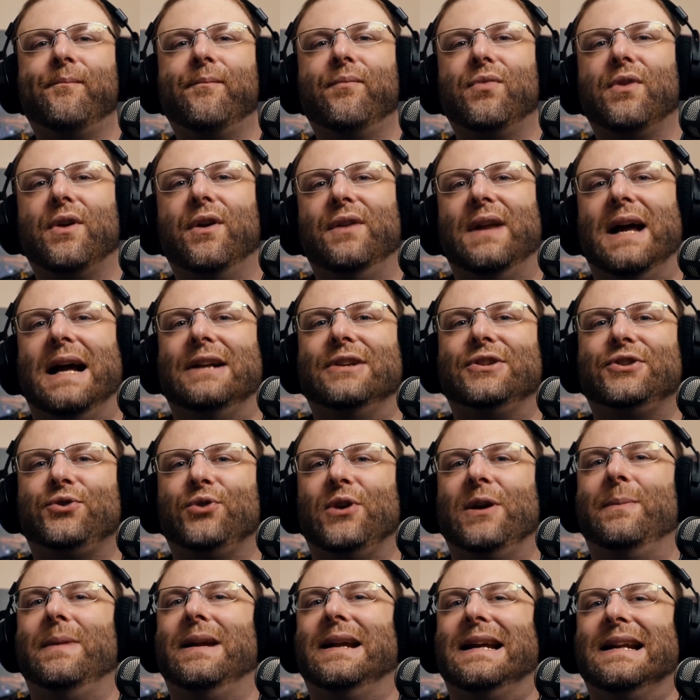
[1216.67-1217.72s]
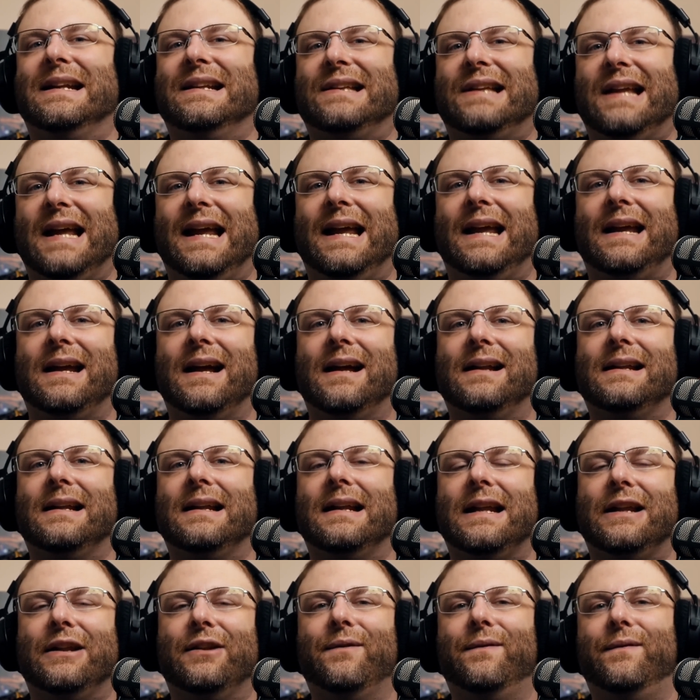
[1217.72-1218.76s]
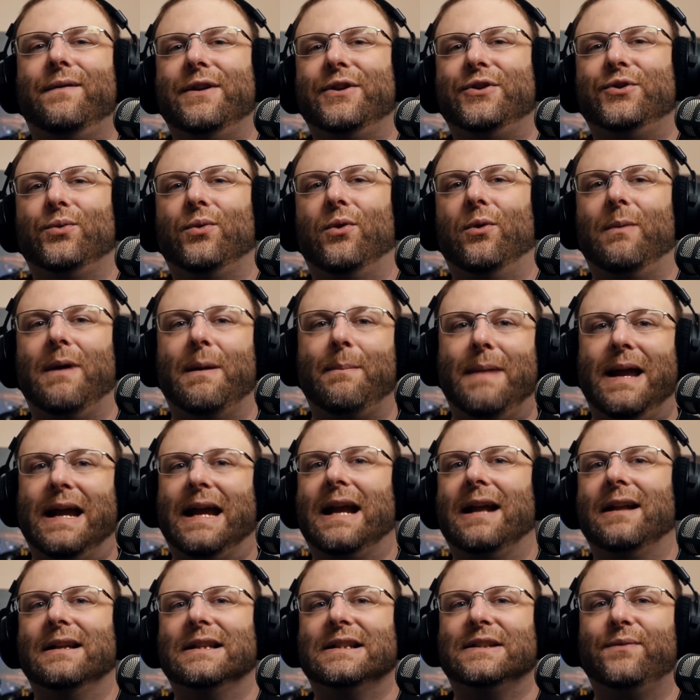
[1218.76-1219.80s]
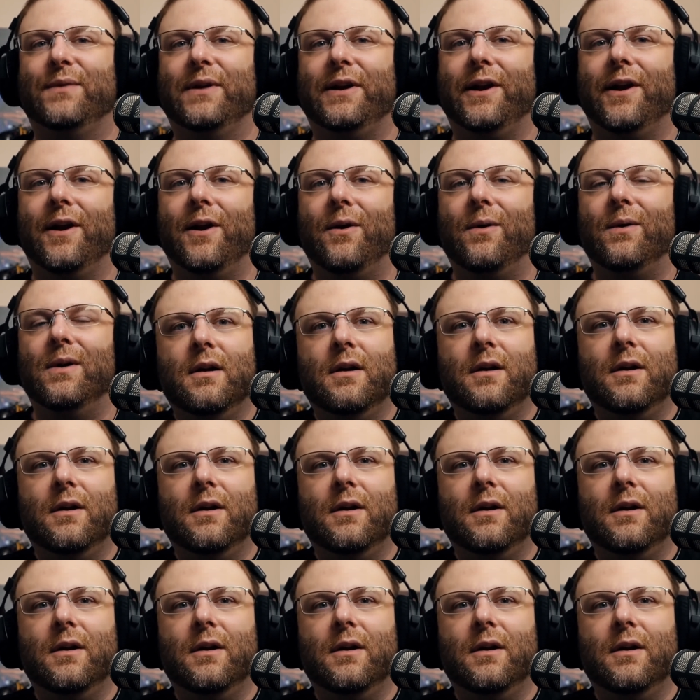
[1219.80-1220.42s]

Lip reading: that streaming can take on an individual by making this video.